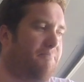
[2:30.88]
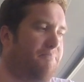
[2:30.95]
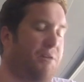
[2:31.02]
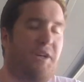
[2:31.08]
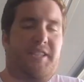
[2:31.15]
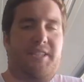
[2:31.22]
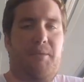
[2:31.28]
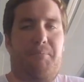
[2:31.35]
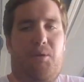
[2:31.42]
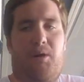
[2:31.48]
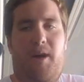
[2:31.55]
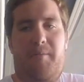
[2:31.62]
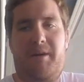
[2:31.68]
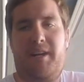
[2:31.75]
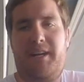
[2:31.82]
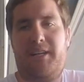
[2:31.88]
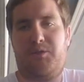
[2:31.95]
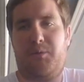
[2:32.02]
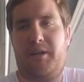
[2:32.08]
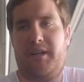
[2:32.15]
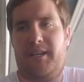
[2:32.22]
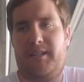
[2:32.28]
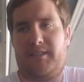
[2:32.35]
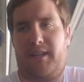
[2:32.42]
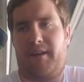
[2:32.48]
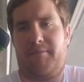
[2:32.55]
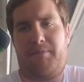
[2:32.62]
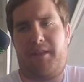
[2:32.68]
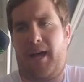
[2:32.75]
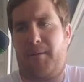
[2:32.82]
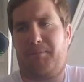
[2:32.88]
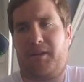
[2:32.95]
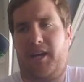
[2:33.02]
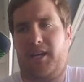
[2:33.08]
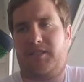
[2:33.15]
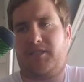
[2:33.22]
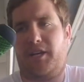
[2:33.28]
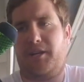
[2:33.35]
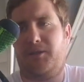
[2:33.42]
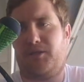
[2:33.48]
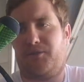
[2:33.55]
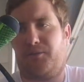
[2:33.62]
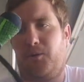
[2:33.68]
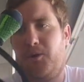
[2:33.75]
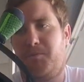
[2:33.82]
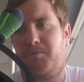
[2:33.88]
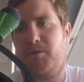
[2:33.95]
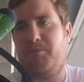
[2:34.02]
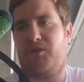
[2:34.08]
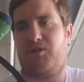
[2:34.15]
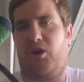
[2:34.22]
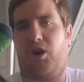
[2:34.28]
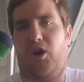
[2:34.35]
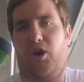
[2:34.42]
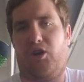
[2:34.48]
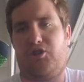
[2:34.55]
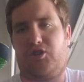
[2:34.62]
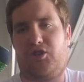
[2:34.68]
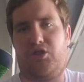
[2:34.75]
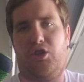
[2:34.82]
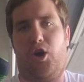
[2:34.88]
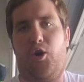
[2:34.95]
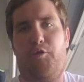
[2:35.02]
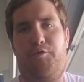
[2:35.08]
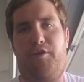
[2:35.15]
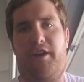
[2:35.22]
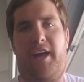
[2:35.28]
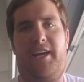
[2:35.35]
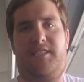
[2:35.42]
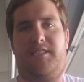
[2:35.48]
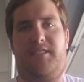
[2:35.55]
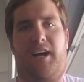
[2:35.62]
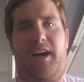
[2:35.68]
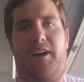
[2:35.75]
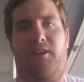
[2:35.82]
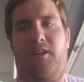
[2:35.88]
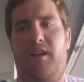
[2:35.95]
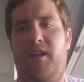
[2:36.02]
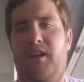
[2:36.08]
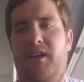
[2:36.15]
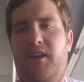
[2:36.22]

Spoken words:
pretty simple. I mean, it is what it is. The applications I use this for is pretty much all slow finesse style